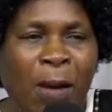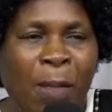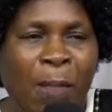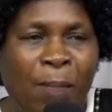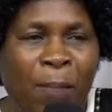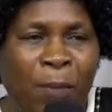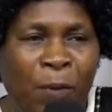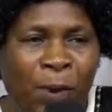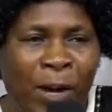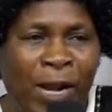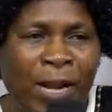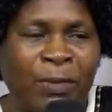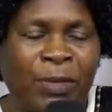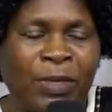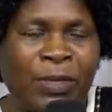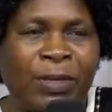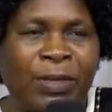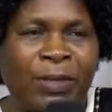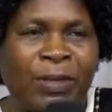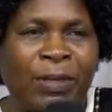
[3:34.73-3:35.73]

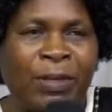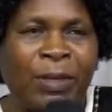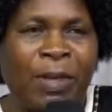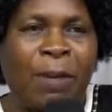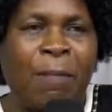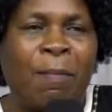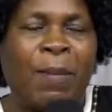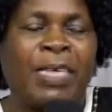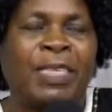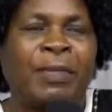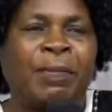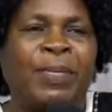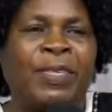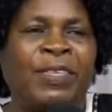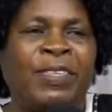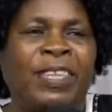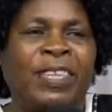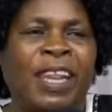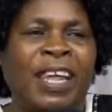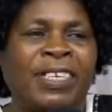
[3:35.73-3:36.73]
programs must be
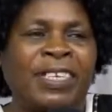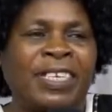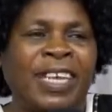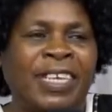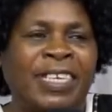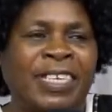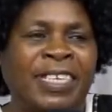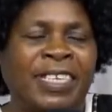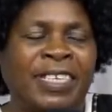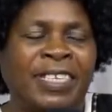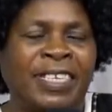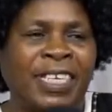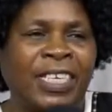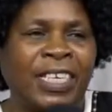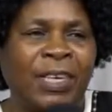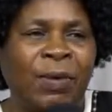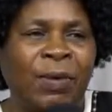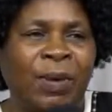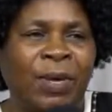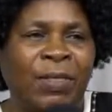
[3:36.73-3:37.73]
structured in such
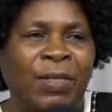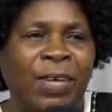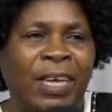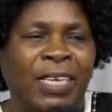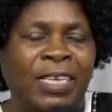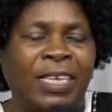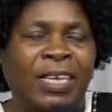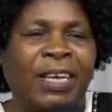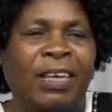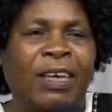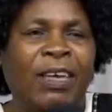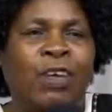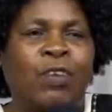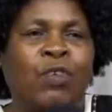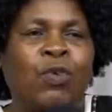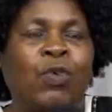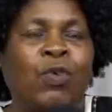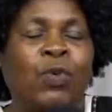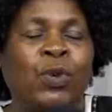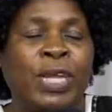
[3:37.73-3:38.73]
a way that
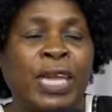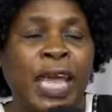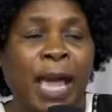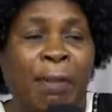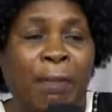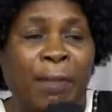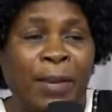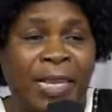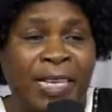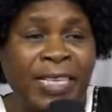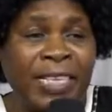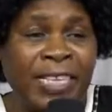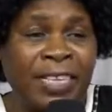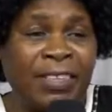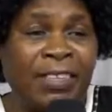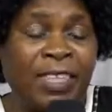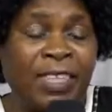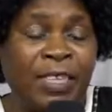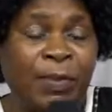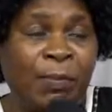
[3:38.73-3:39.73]
to rehabilitate
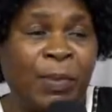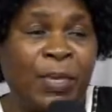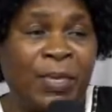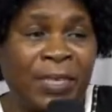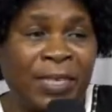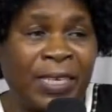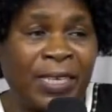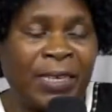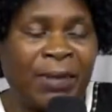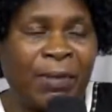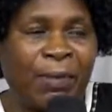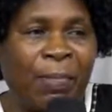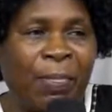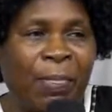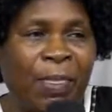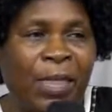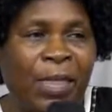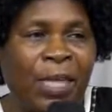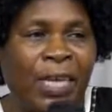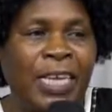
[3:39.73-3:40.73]
this person,
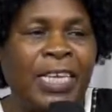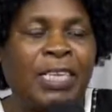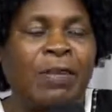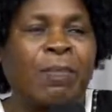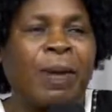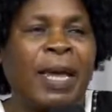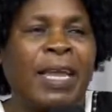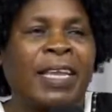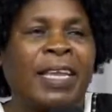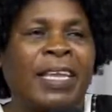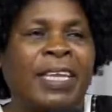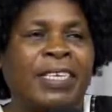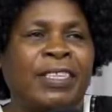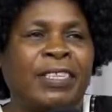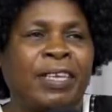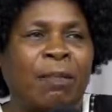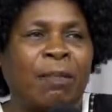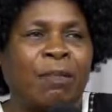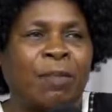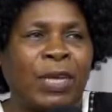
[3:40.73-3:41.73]
it might need
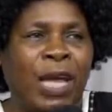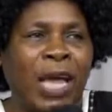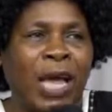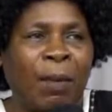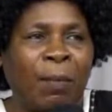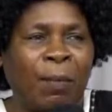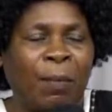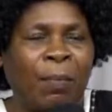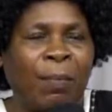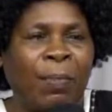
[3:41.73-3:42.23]
some time.